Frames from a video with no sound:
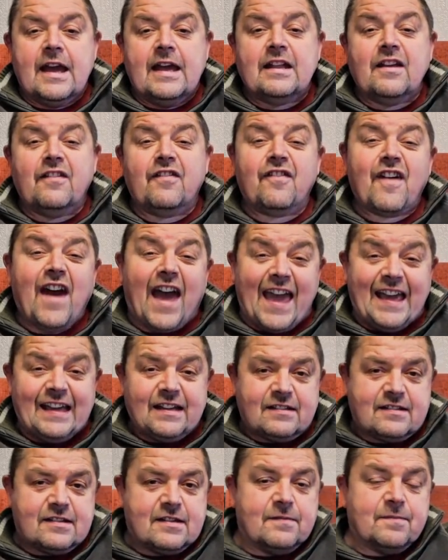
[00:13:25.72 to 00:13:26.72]
In
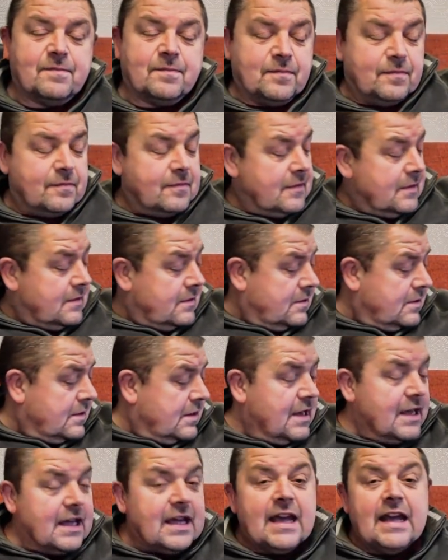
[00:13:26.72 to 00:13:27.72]
effect,
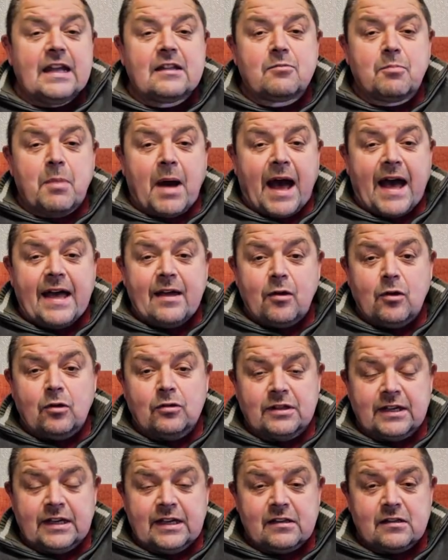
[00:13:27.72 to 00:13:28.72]
it's
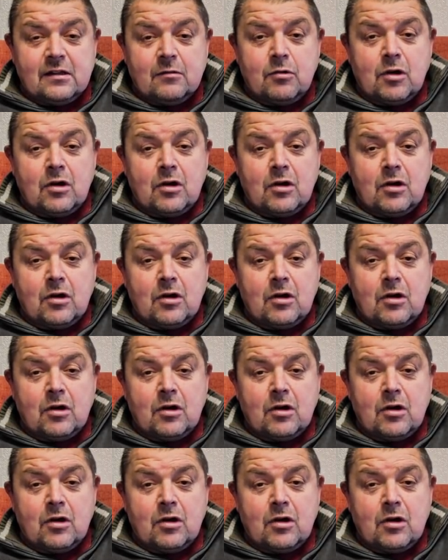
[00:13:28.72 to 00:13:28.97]
biodiesel